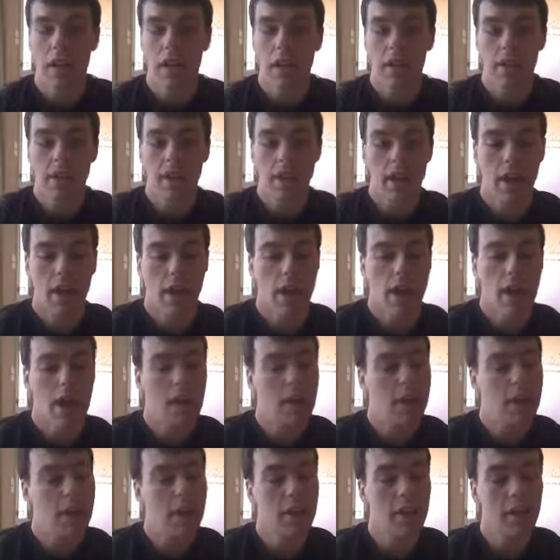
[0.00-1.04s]
And I
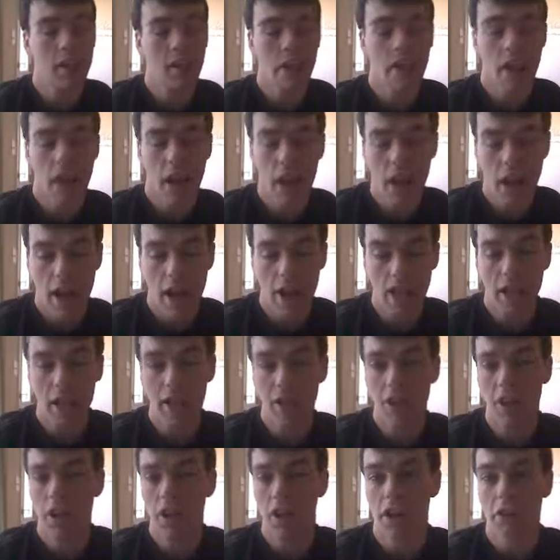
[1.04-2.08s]
highly,
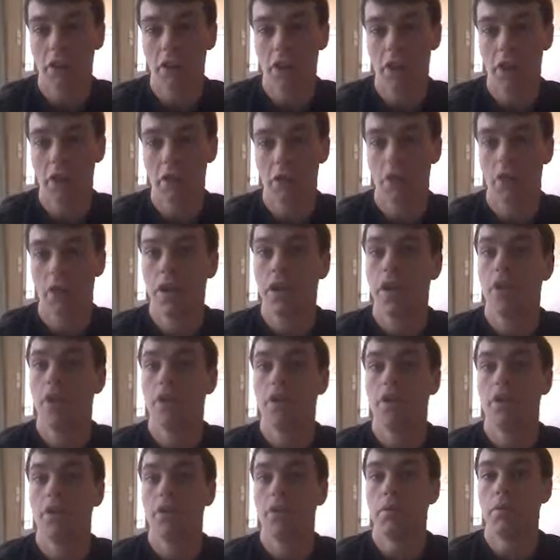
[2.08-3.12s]
highly encourage you
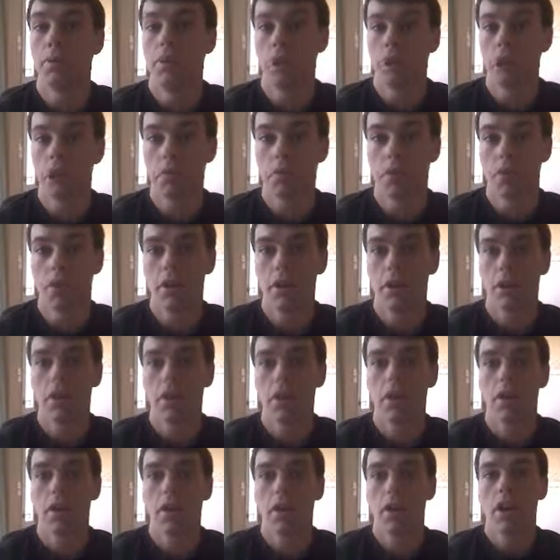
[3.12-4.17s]
to get the
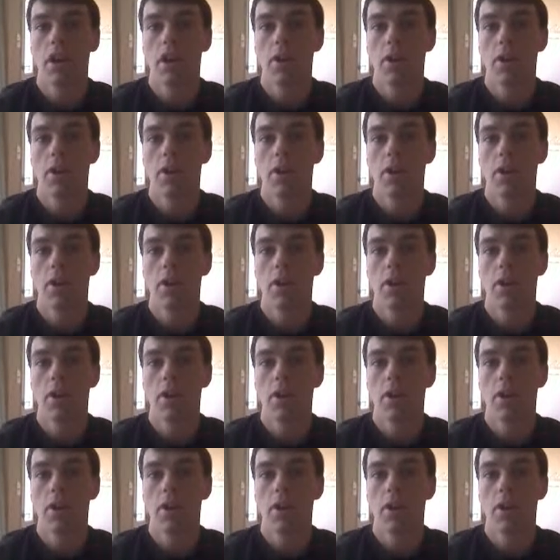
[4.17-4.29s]
book,